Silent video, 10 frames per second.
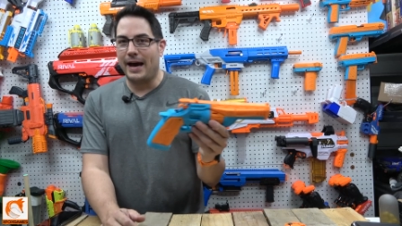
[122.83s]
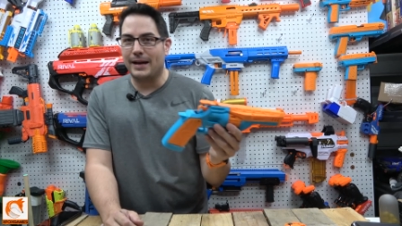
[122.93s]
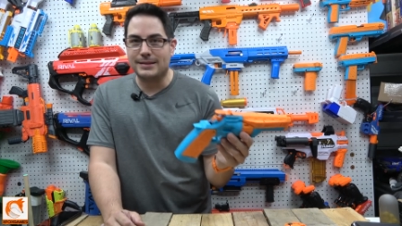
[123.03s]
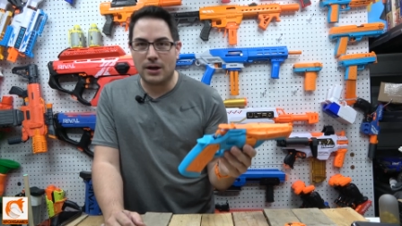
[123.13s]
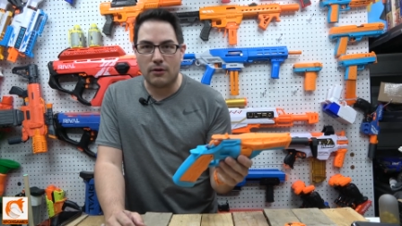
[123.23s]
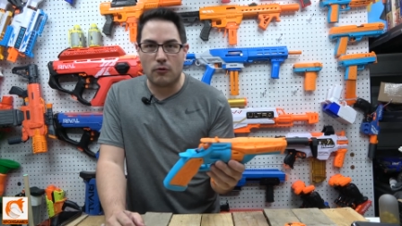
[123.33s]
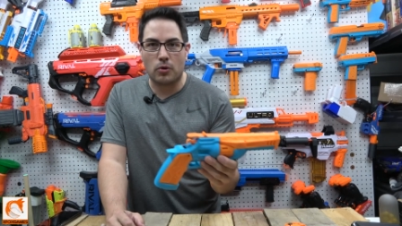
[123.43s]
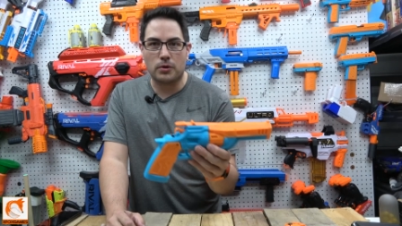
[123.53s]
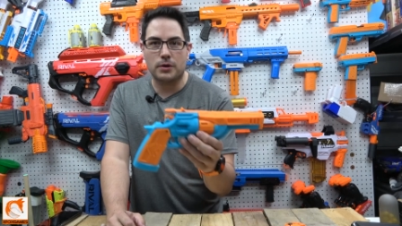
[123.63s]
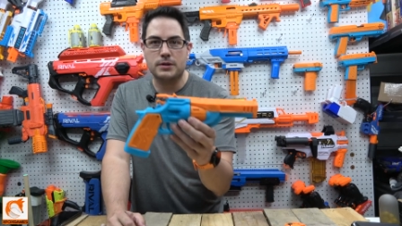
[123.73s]
they had a ton of
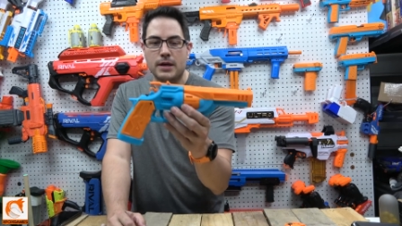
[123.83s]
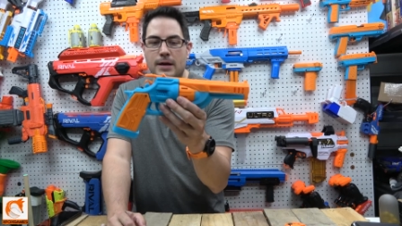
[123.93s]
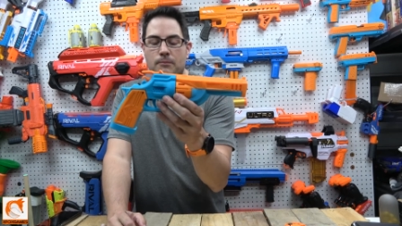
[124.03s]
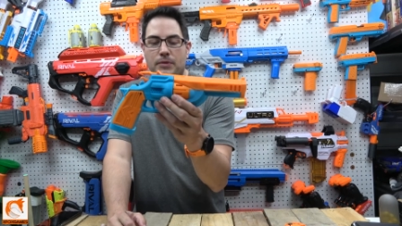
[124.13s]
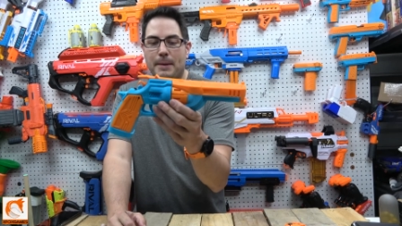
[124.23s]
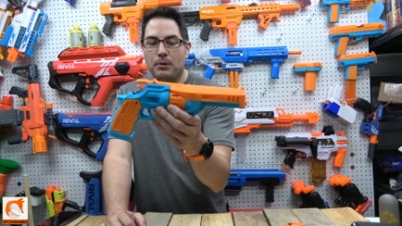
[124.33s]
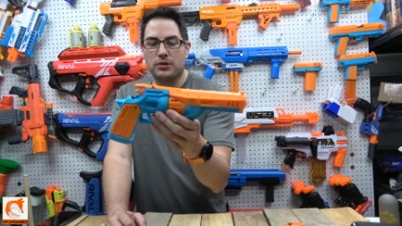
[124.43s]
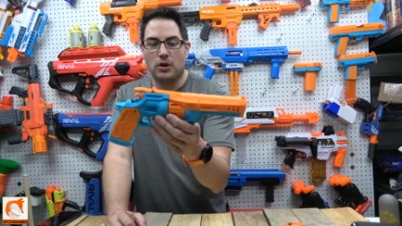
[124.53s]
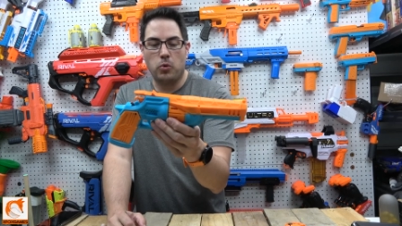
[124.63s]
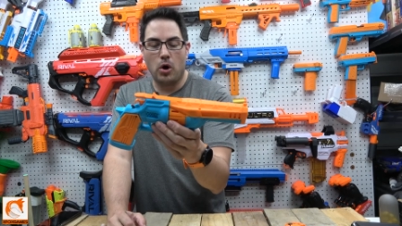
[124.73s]
orders. They
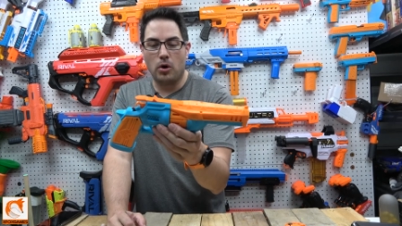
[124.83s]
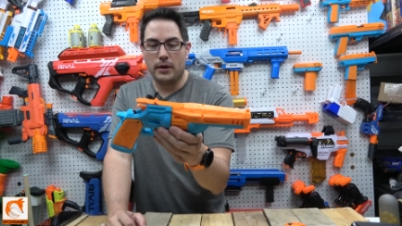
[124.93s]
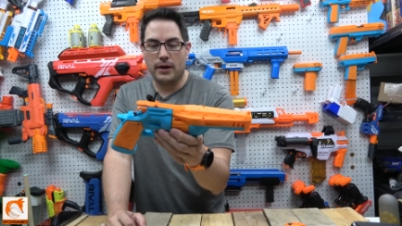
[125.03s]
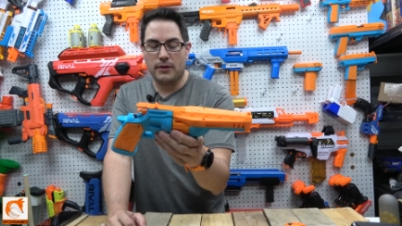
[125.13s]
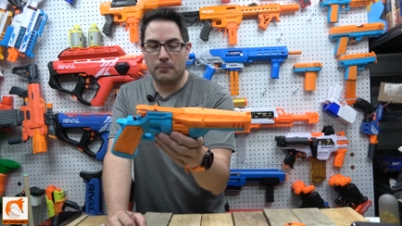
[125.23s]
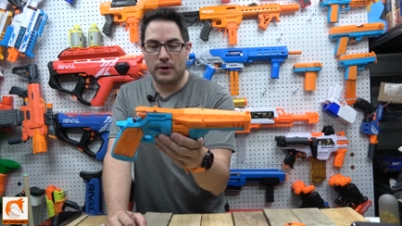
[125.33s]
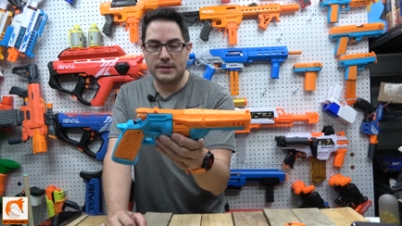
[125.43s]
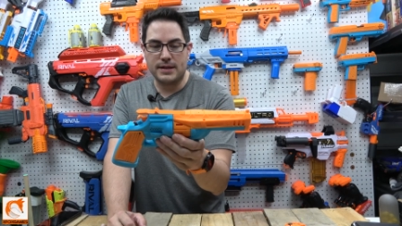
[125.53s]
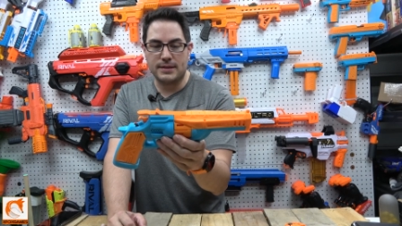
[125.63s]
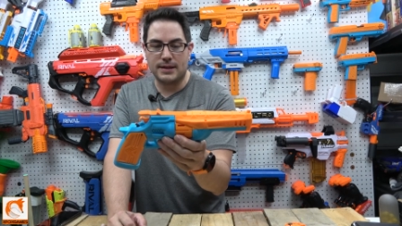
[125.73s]
put the quality of the
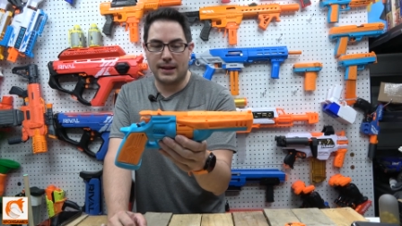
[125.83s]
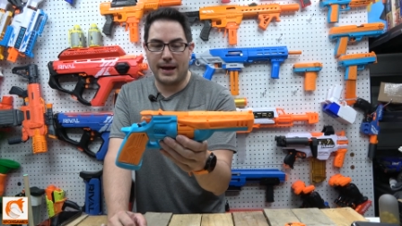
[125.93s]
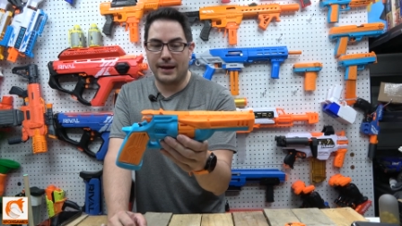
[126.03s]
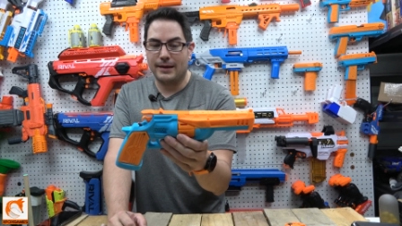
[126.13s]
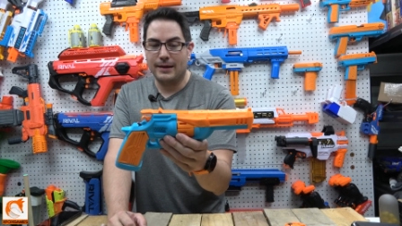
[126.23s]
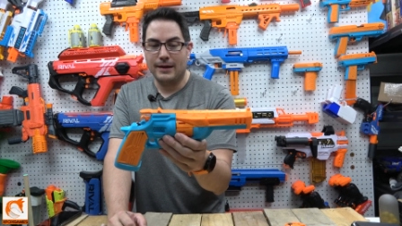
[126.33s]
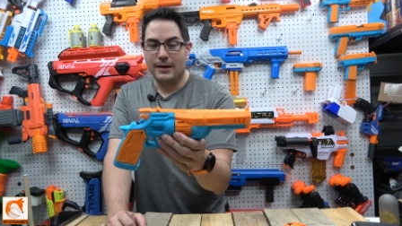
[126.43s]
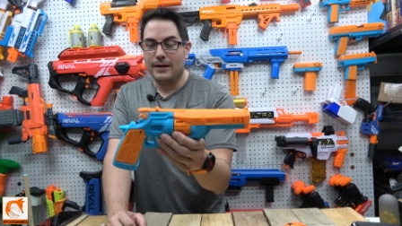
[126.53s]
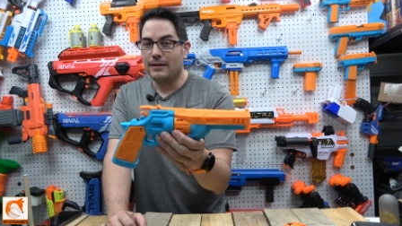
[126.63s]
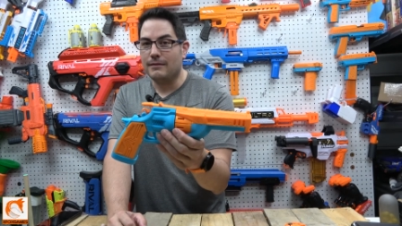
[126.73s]
printing to like
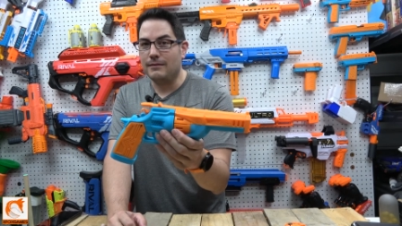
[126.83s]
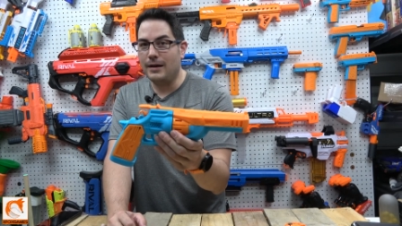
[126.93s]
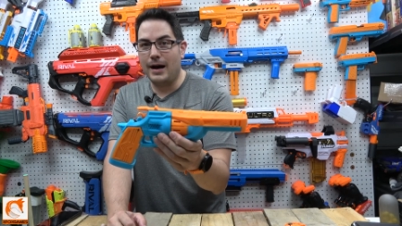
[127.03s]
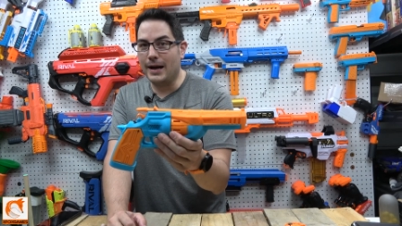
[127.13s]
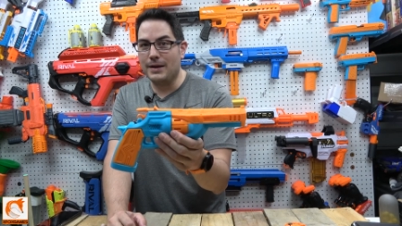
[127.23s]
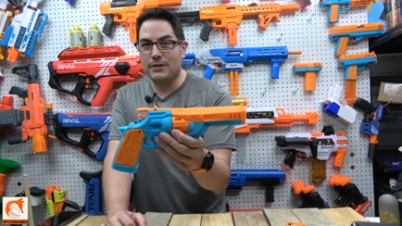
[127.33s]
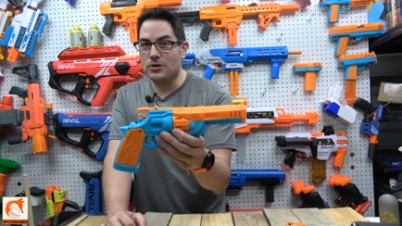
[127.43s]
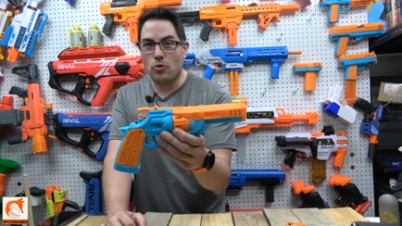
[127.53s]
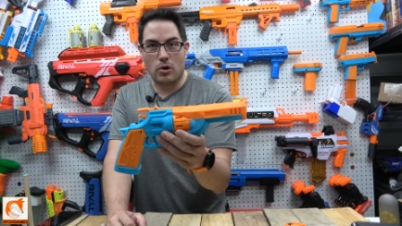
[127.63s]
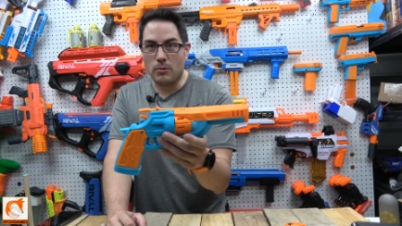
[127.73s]
not
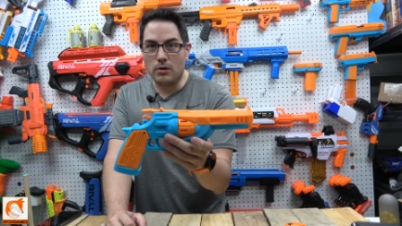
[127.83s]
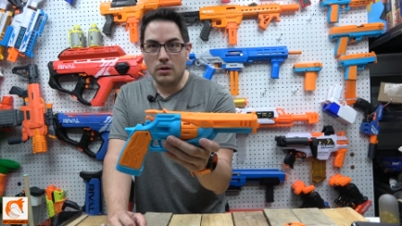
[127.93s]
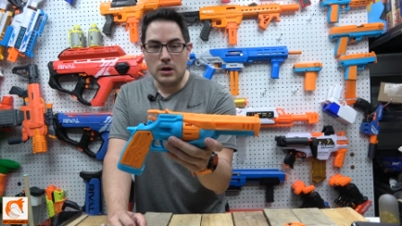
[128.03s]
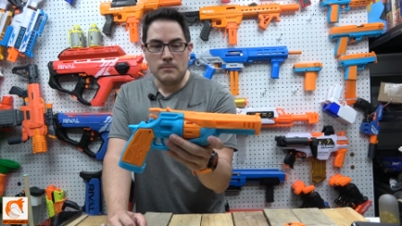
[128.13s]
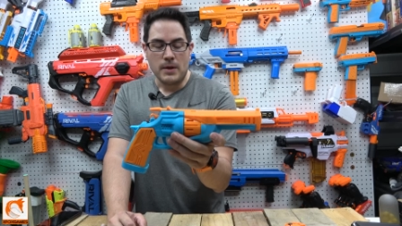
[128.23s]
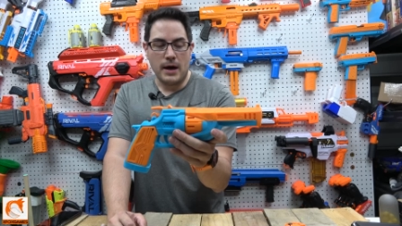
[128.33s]
even normal.